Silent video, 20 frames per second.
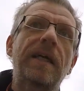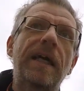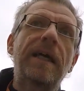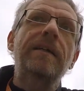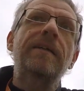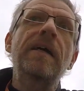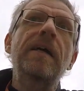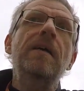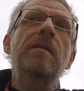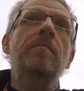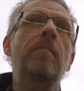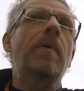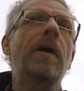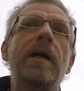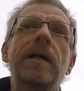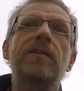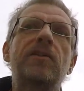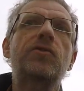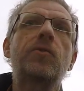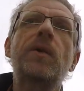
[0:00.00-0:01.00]
and
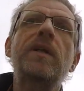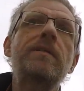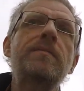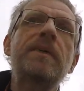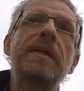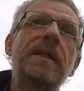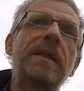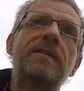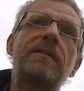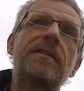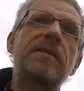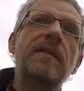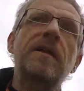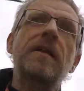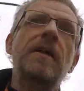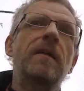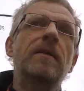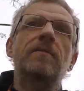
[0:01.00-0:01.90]
my 20-minute